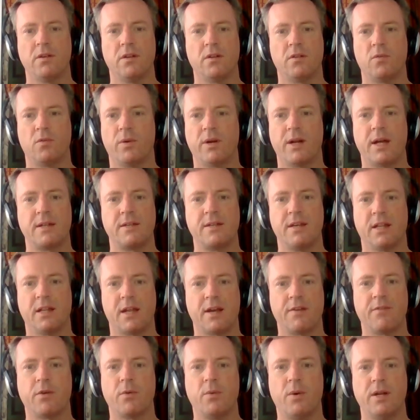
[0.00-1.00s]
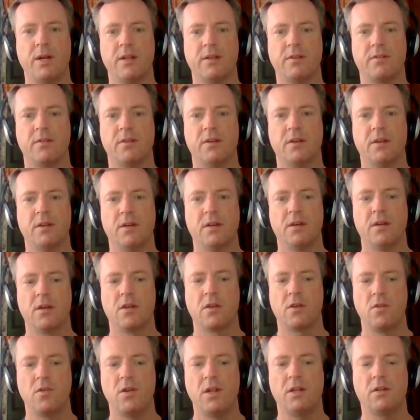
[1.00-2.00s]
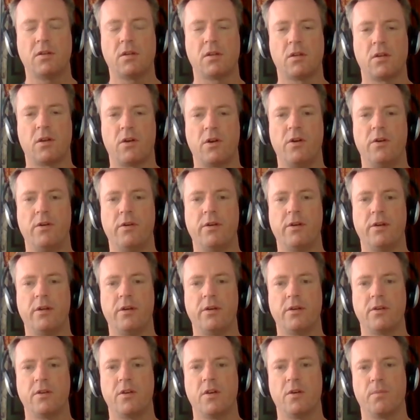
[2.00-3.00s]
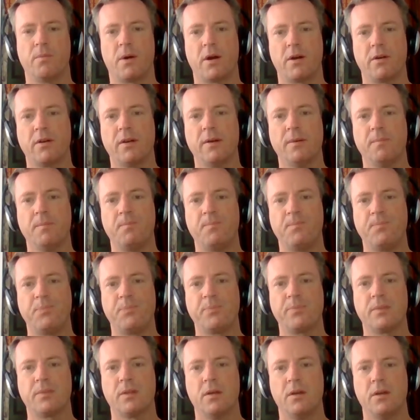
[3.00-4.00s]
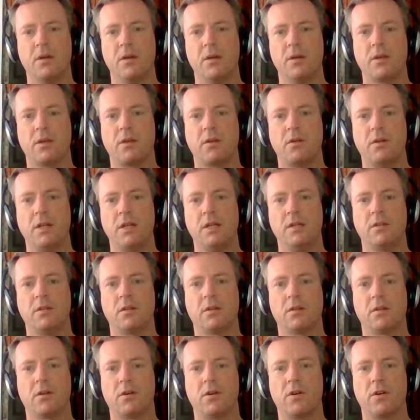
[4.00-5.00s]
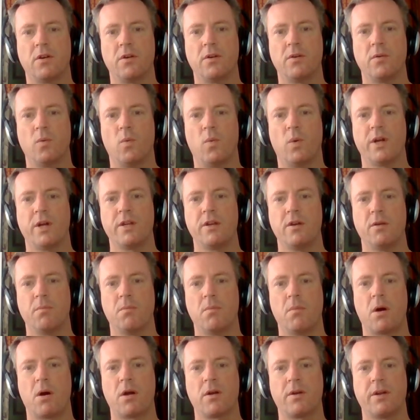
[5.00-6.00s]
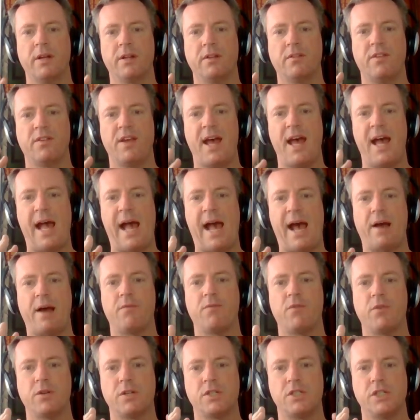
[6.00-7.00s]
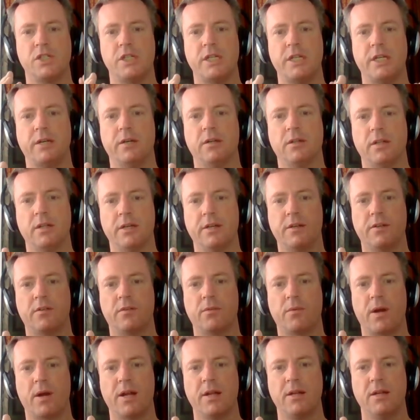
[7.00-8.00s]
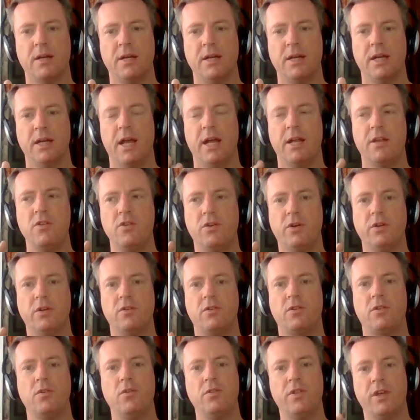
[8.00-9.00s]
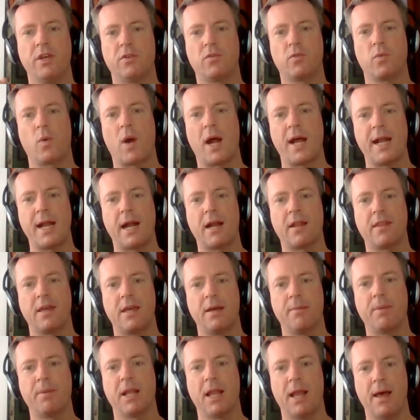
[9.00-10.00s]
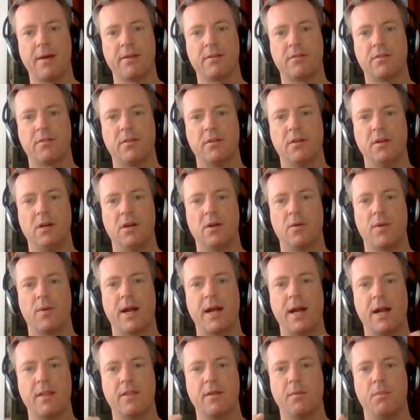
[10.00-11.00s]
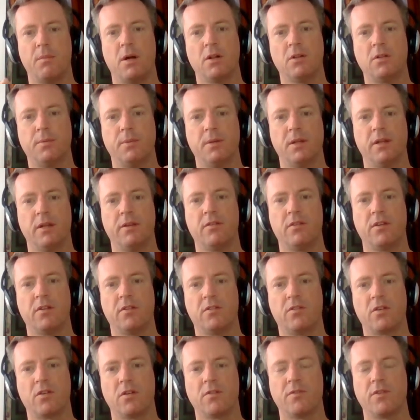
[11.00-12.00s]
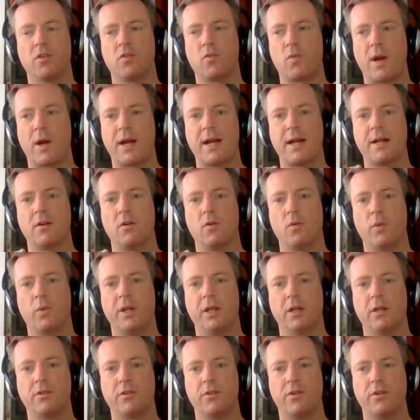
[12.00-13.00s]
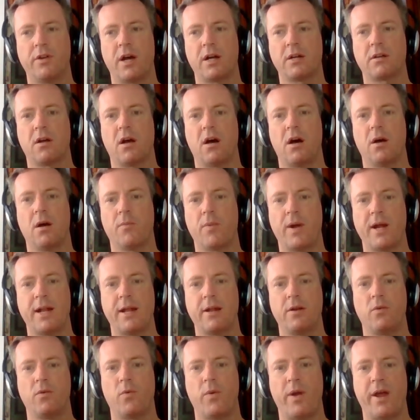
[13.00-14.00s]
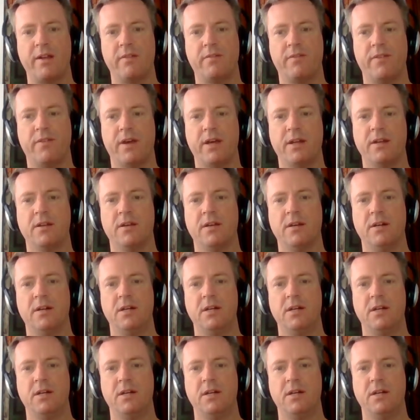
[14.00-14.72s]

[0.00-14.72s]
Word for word: and it's what I tell everyone is you need to learn your market. You need to learn what your market's average deal is, right? And you can do this right out of the MLS, right out of the multiple listing service, right out of realtor.com, right out of Redfin.